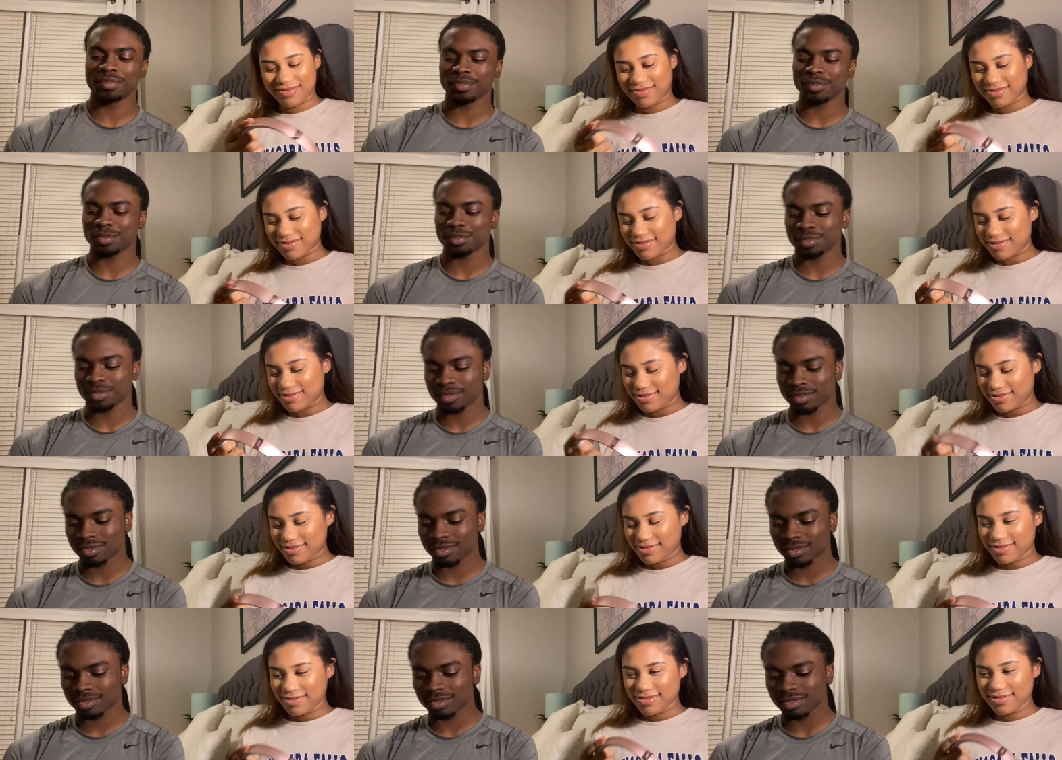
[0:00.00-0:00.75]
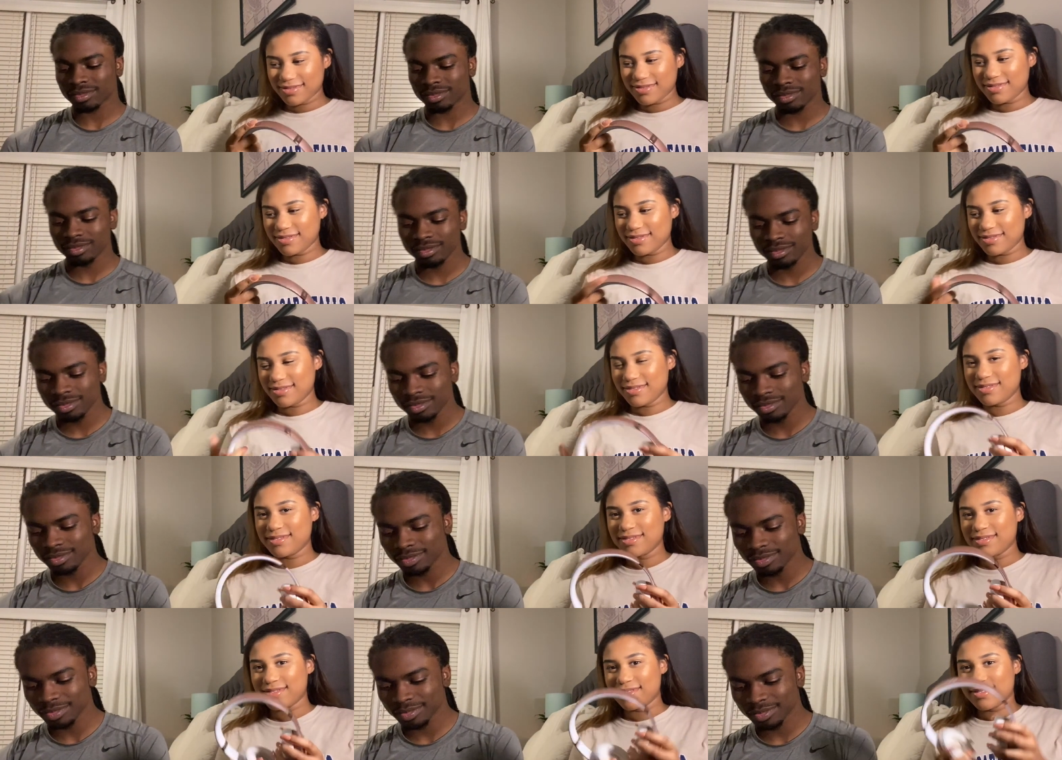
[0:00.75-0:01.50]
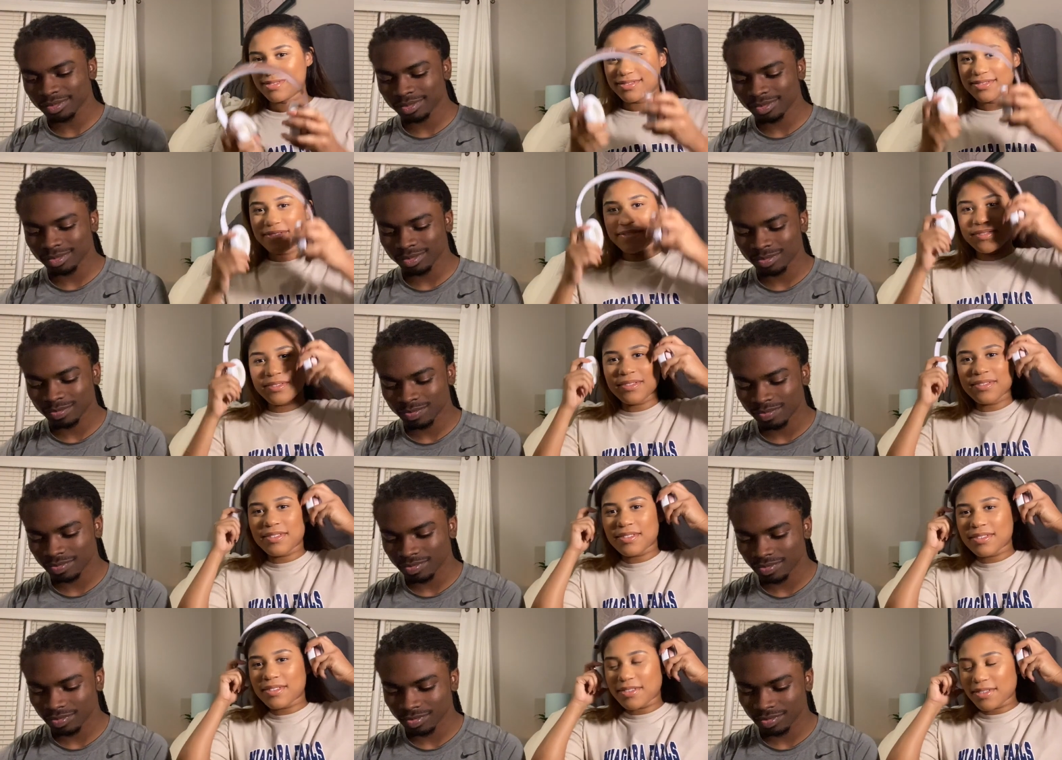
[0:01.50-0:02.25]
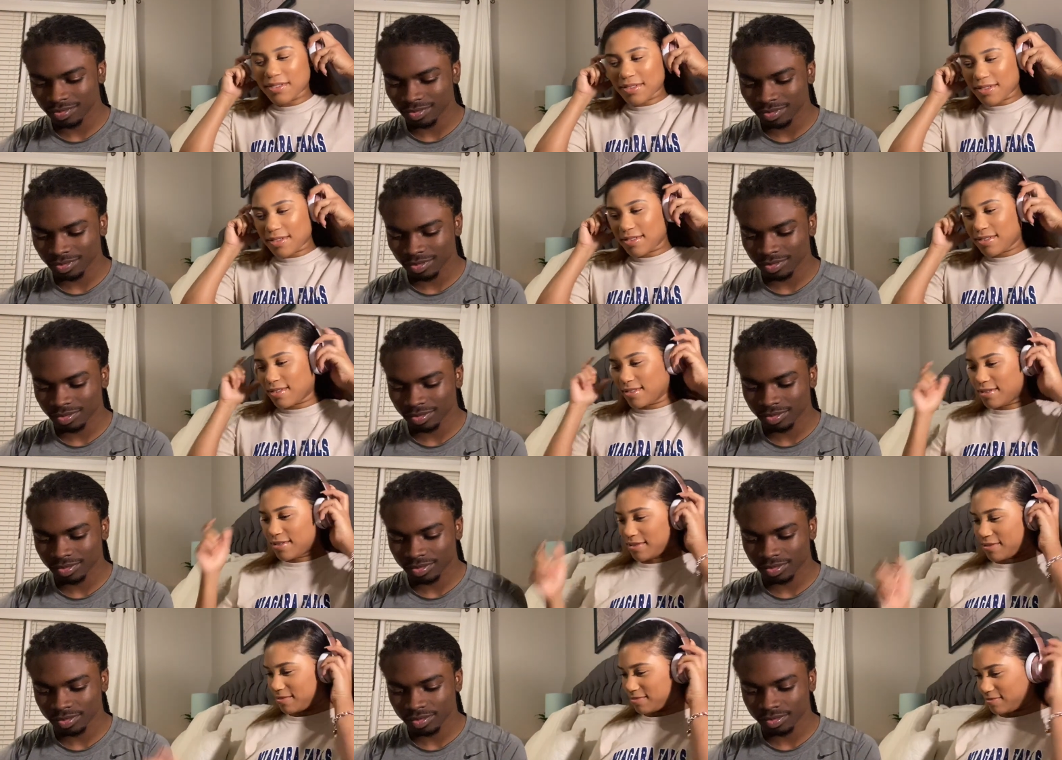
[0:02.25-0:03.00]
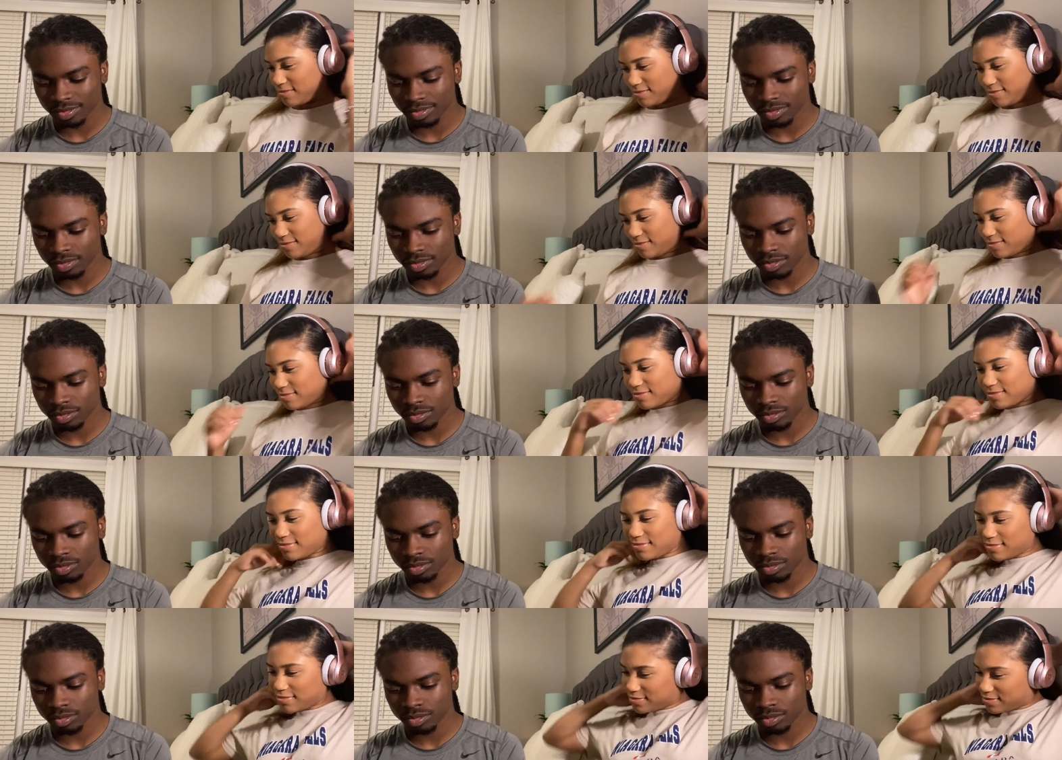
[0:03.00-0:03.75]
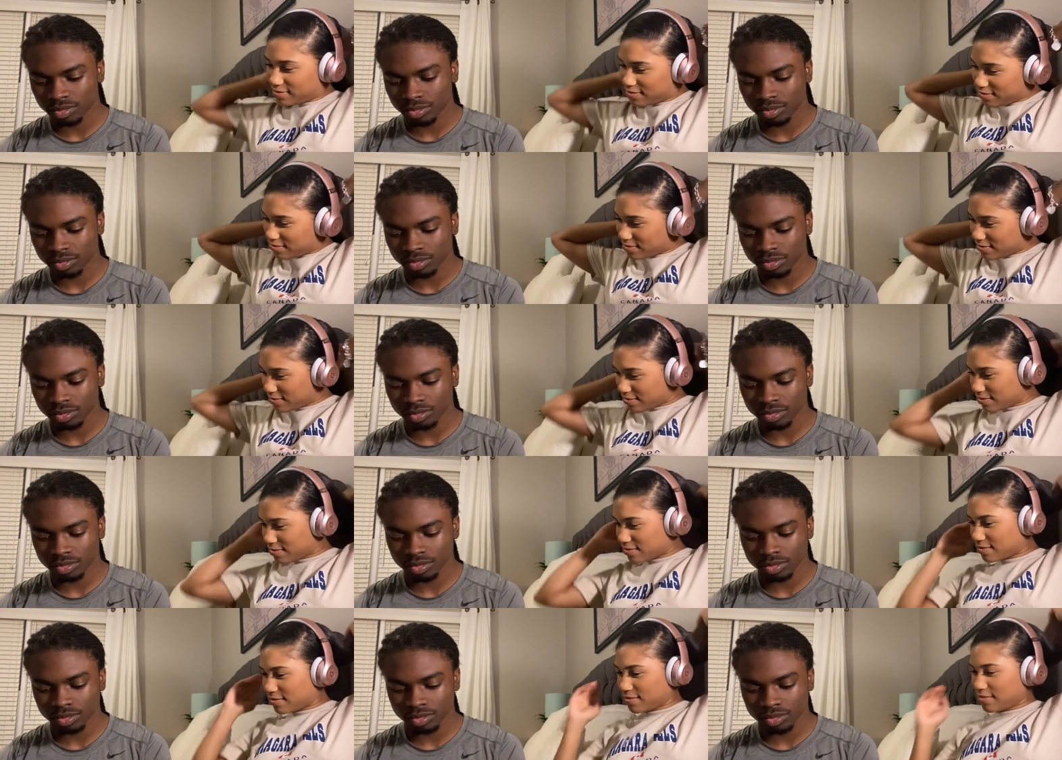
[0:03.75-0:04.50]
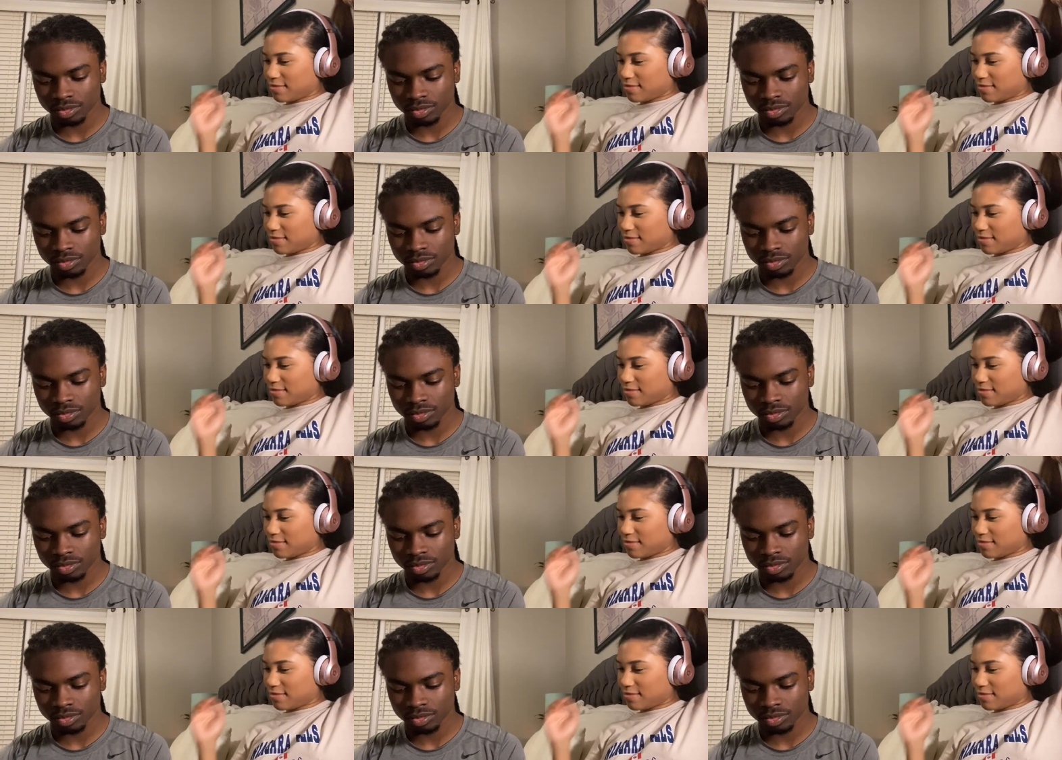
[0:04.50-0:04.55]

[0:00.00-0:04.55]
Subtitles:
Nobody speaks.